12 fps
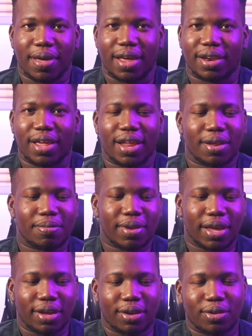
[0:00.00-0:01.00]
And I'm
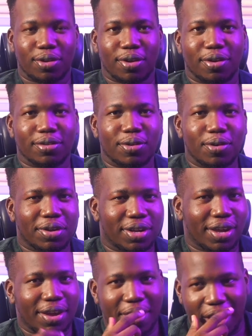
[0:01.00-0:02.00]
like,
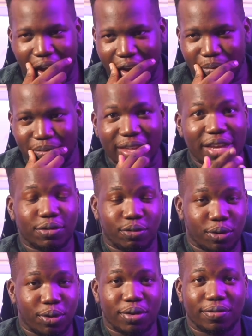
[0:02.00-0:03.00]
okay, thanks for
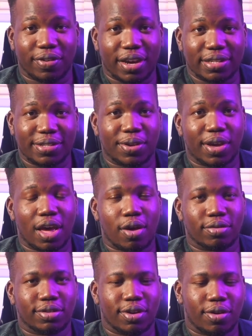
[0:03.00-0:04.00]
your advice and your
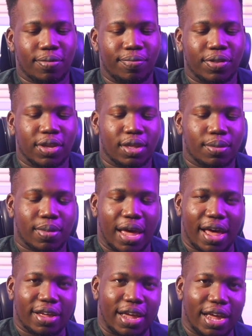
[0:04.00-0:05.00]
counsel.
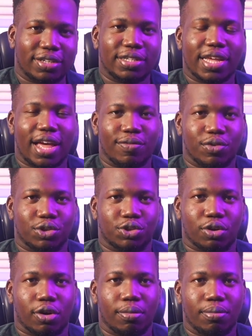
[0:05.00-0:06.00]
I actually have a
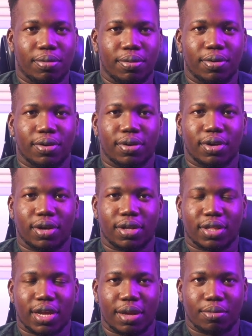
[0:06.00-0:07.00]
job
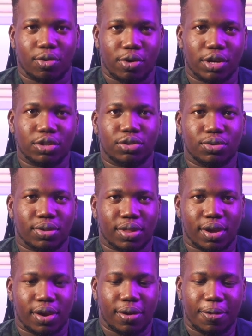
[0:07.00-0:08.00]
that I'm going to
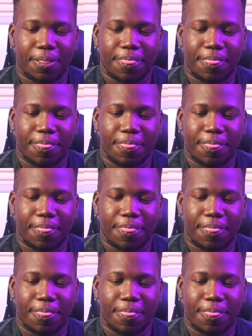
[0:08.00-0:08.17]
there.